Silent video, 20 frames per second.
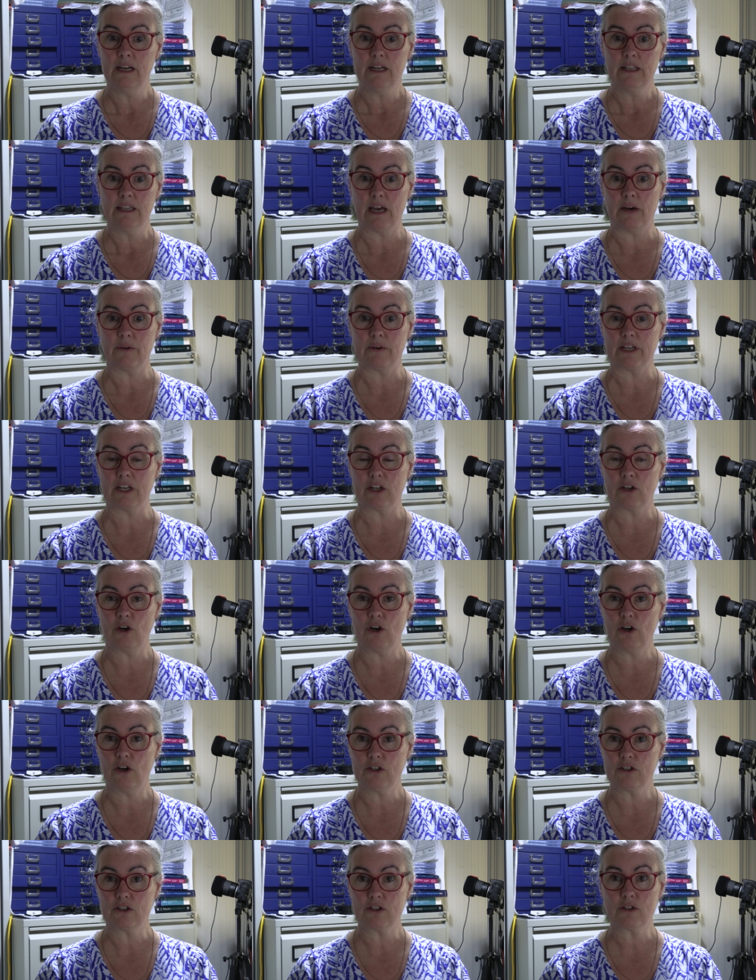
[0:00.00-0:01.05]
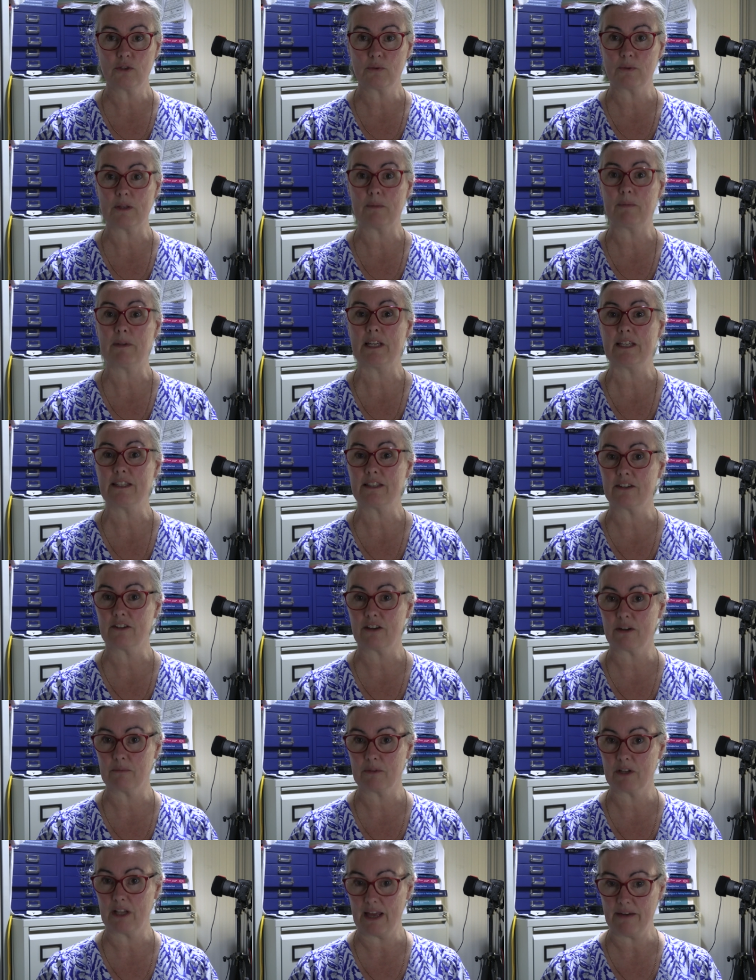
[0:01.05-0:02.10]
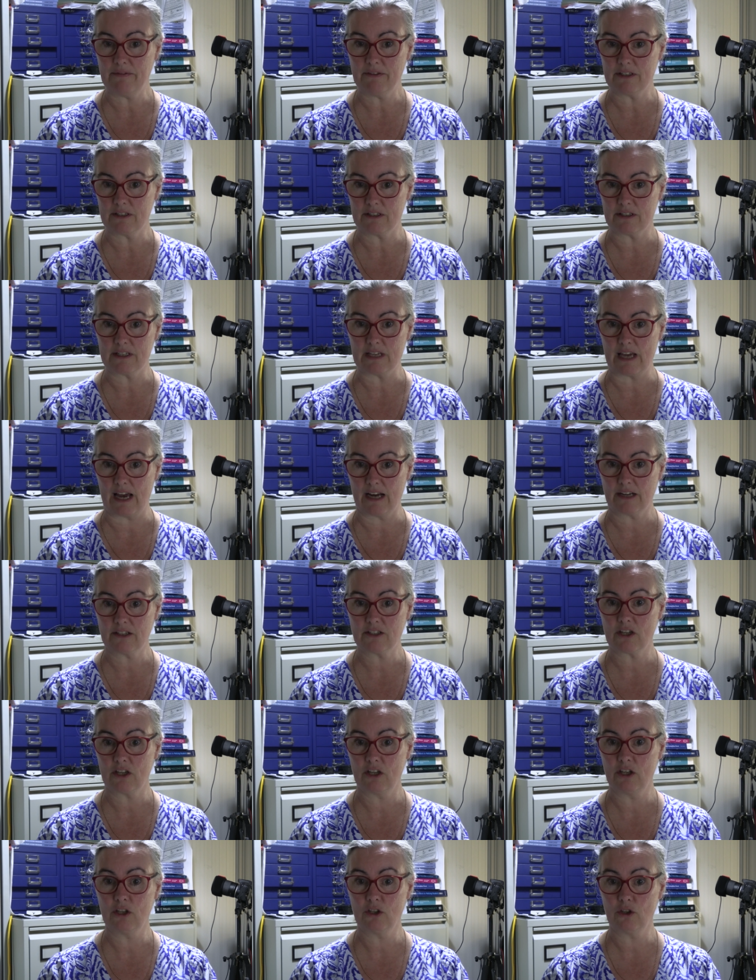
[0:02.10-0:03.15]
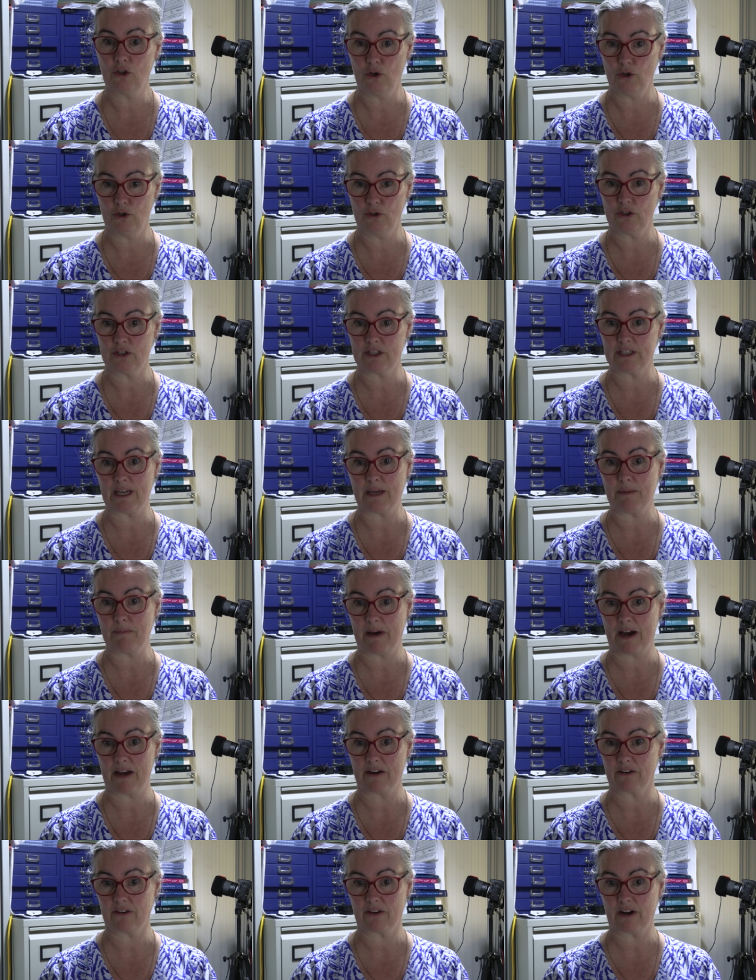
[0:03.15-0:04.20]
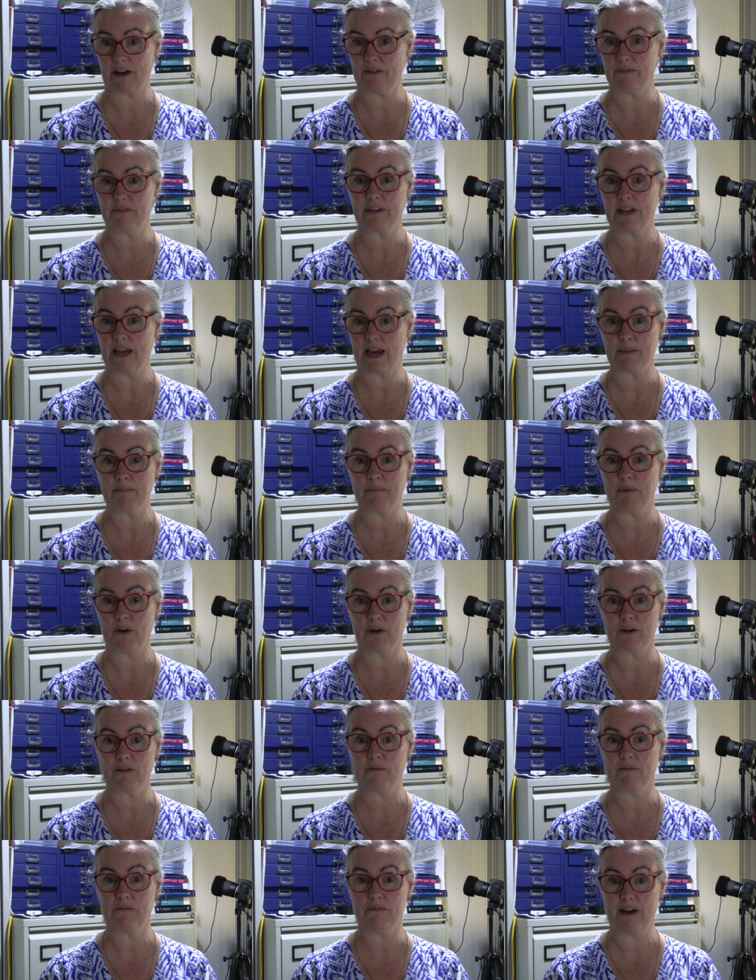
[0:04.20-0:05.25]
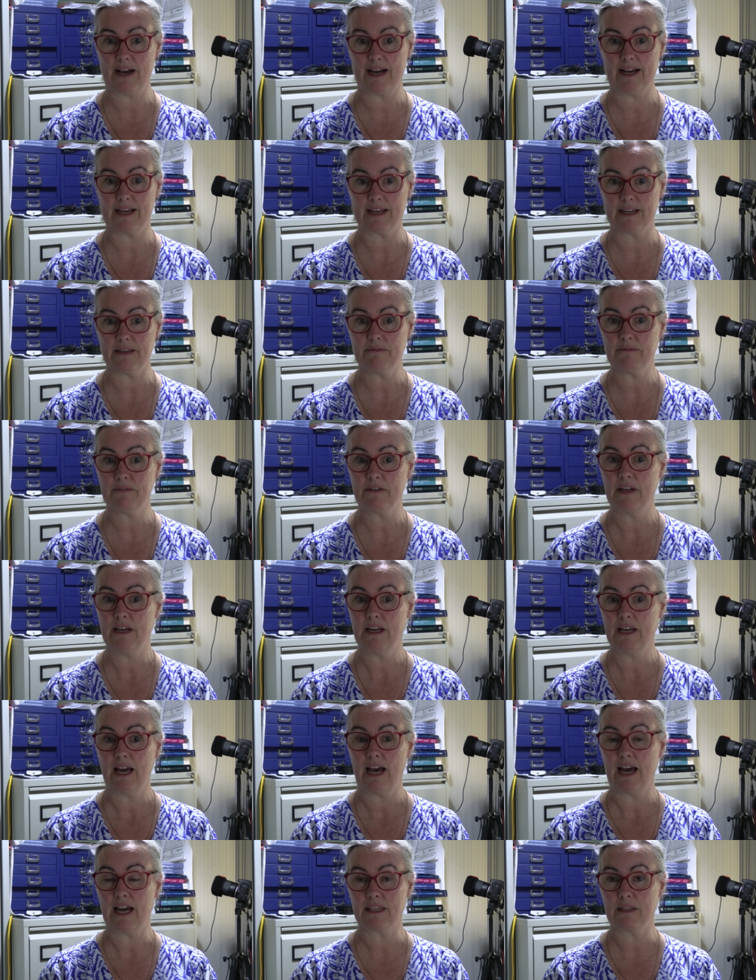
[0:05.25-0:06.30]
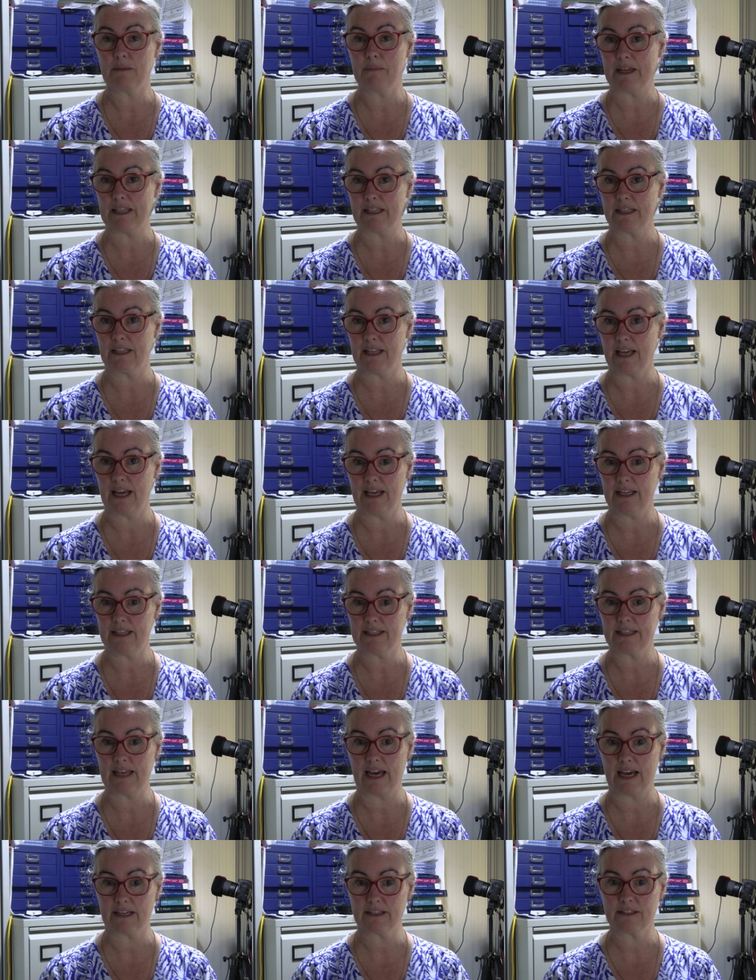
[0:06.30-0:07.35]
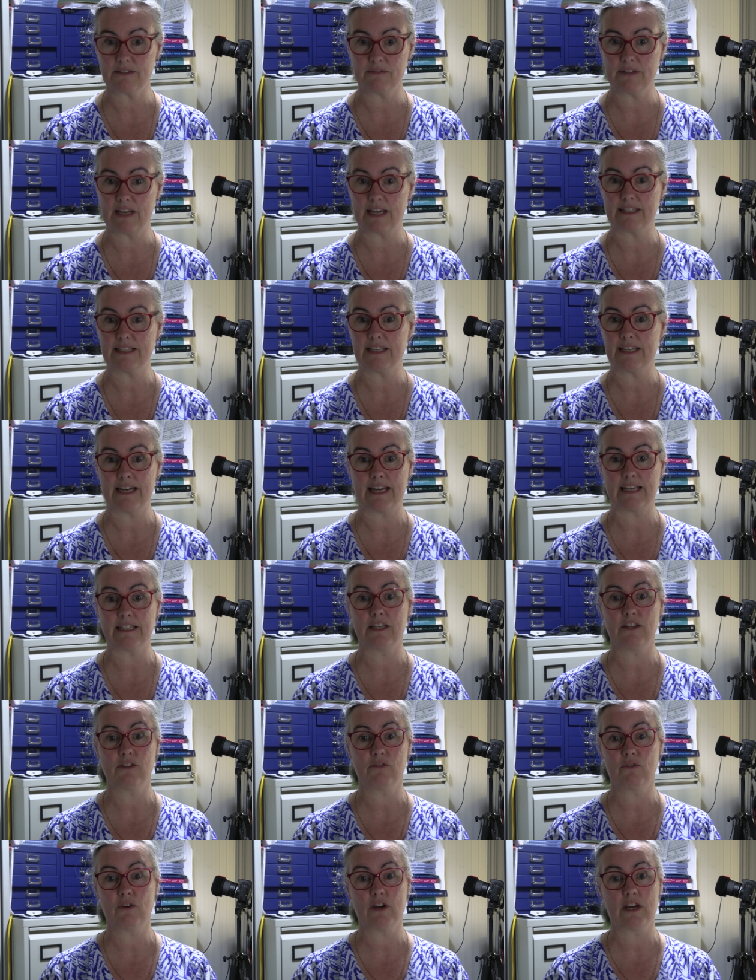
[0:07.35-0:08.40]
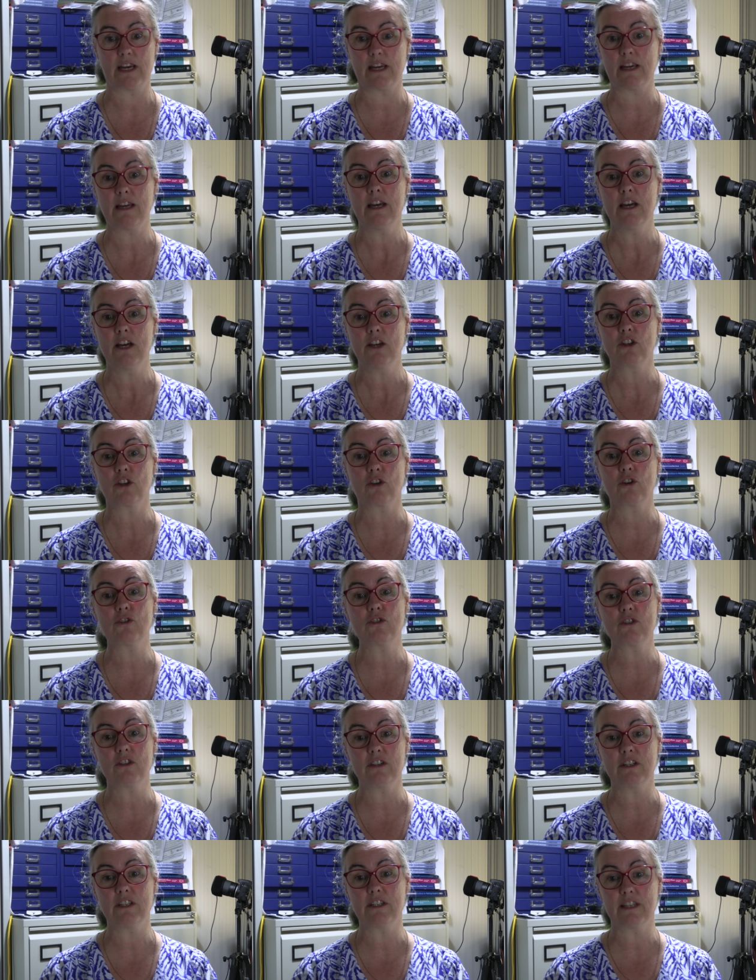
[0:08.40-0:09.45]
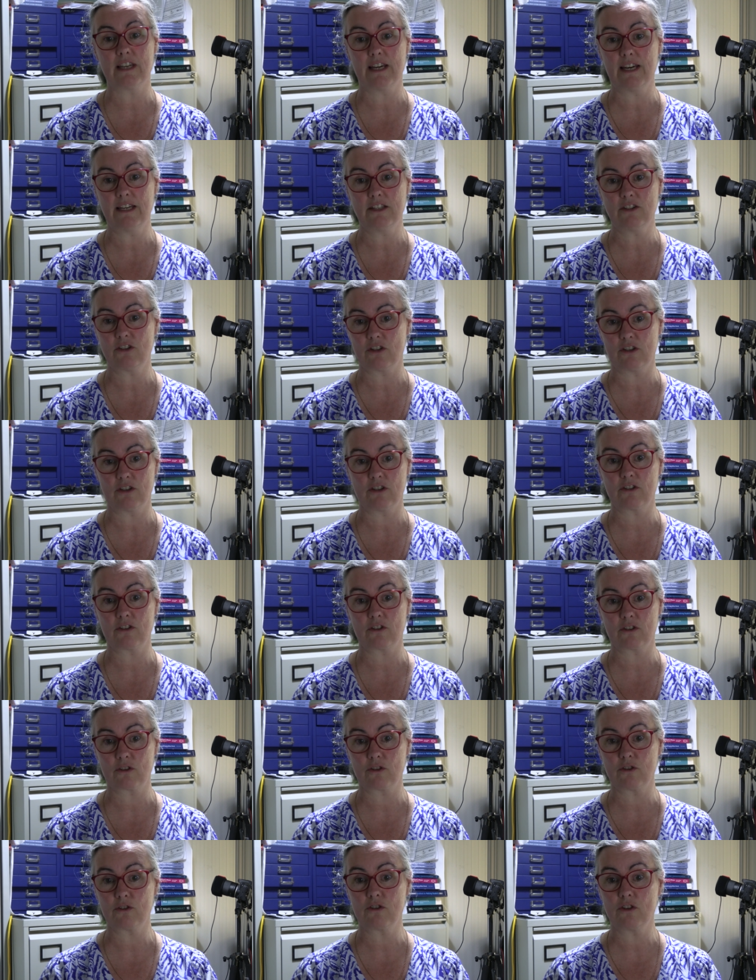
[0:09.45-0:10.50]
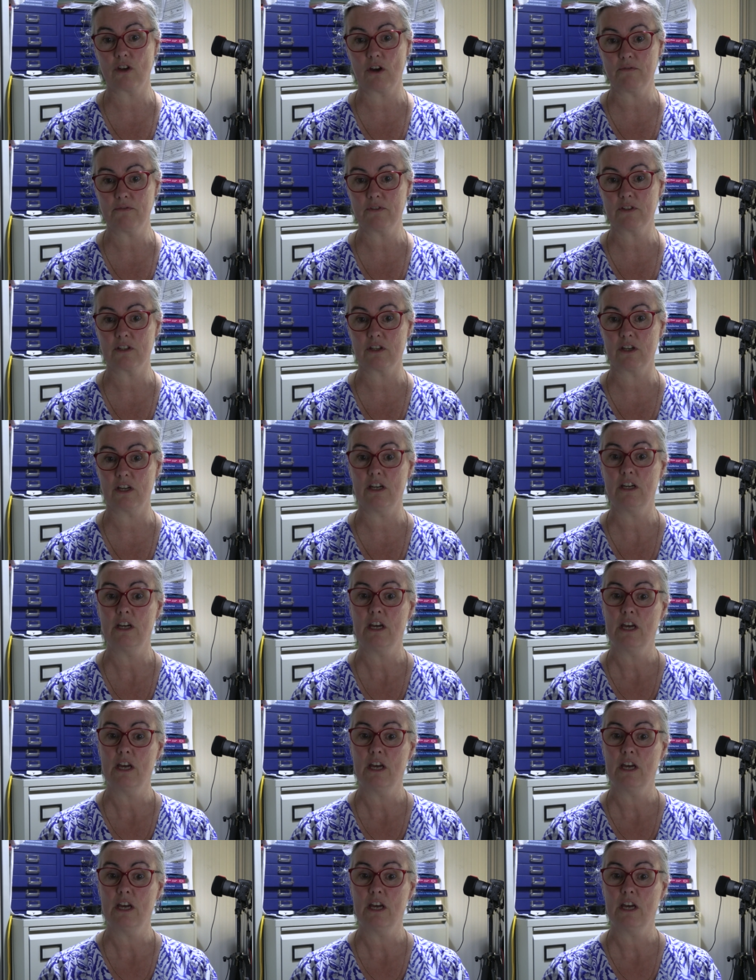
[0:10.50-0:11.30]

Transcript: Now, in accordance with the Police and Criminal Evidence Act, Code C paragraph 9.5 and the Mental Health Act of 1983, the custody sergeant, so the custody officer,